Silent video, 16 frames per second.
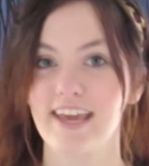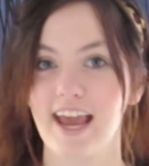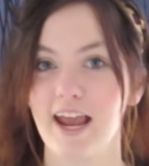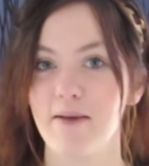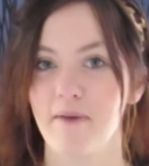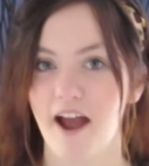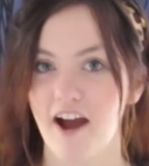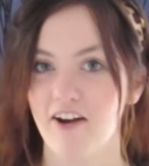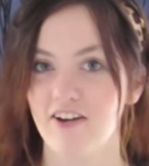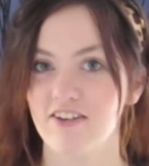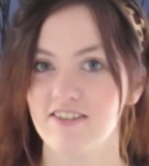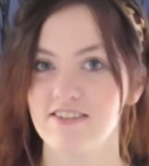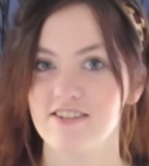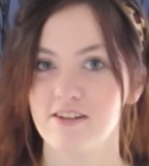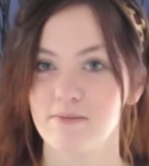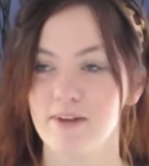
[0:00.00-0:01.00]
came
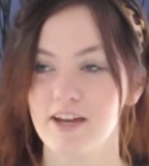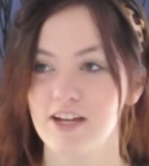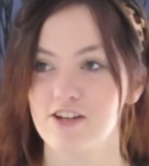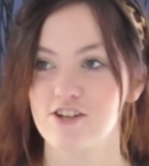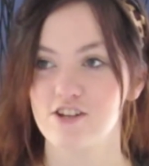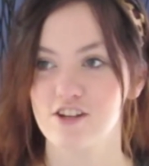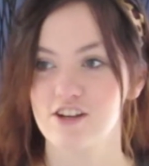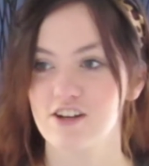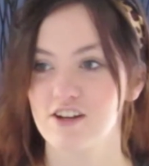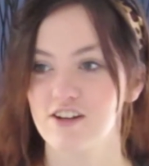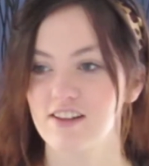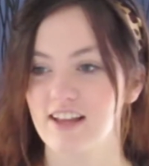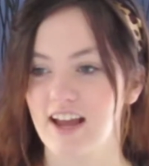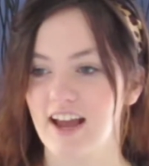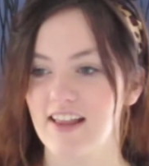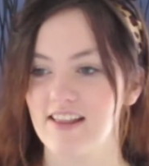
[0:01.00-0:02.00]
out to make sure
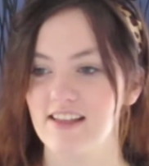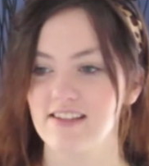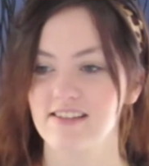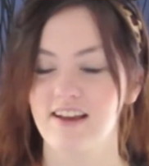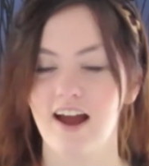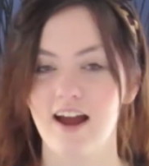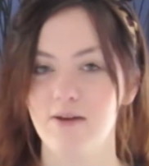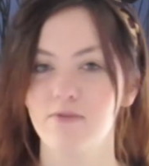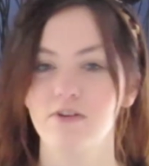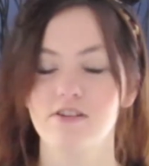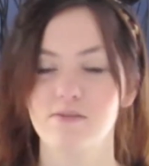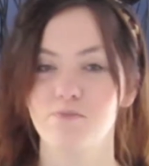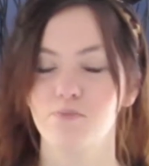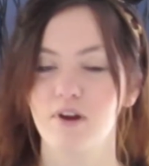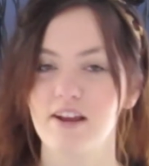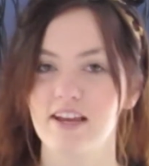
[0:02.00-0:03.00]
that this guy
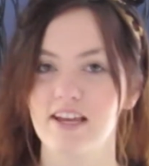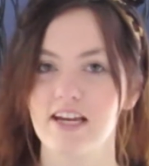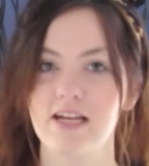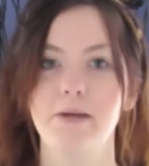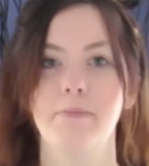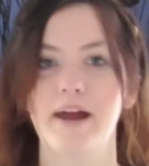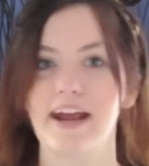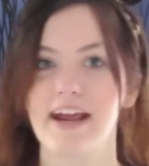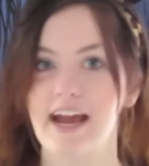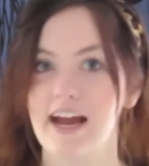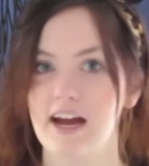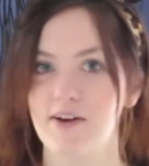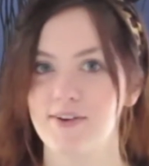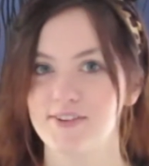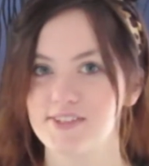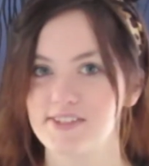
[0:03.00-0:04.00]
wasn't breaking into my
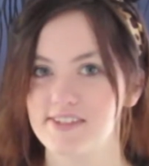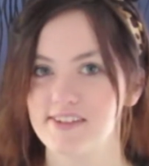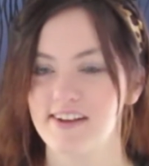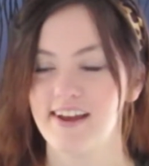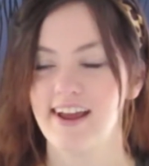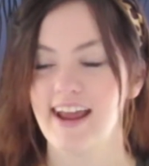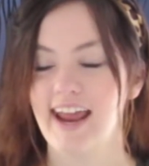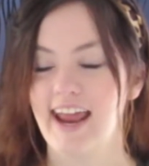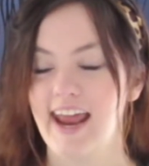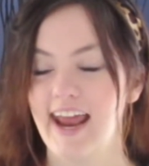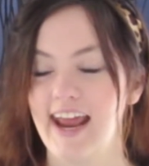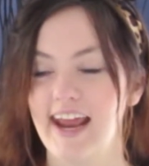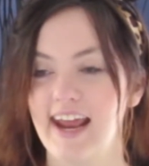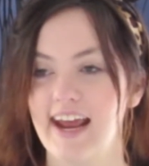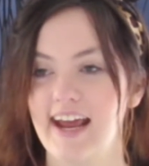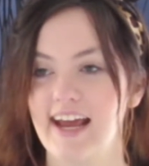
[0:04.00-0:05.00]
house,
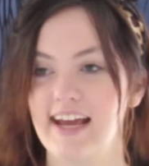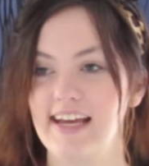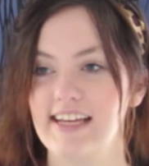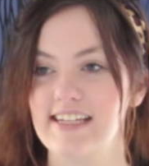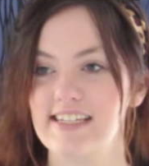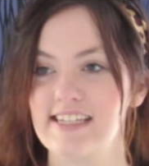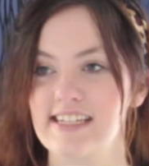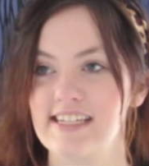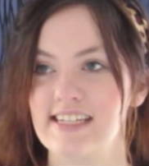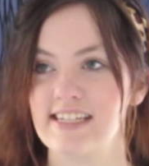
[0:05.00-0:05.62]
and